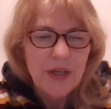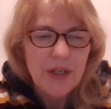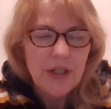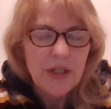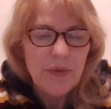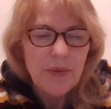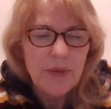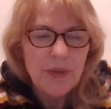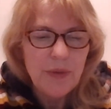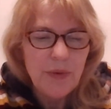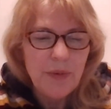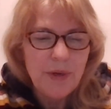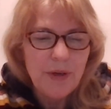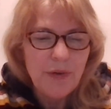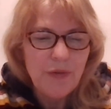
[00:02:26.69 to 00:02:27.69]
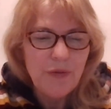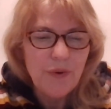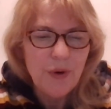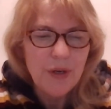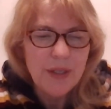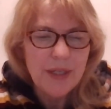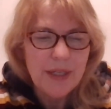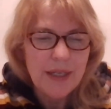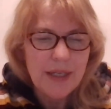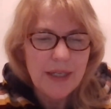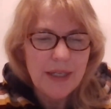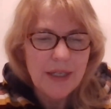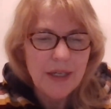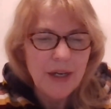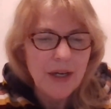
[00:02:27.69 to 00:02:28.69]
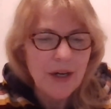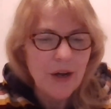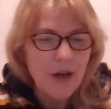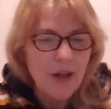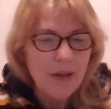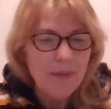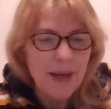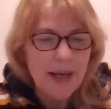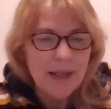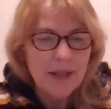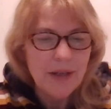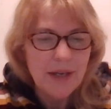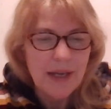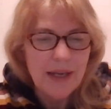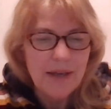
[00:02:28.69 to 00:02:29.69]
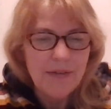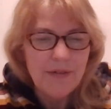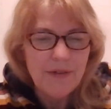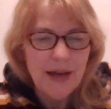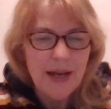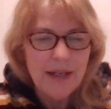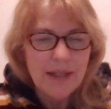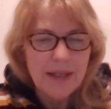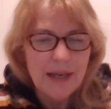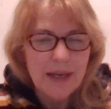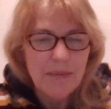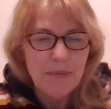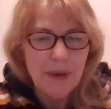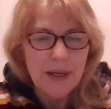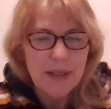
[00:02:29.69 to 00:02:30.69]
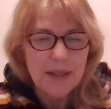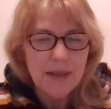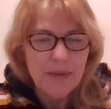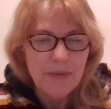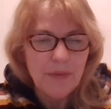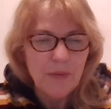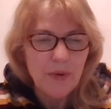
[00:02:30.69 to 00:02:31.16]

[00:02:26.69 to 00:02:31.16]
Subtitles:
She was a woman of 40, not at all bad-looking, fat and buxom,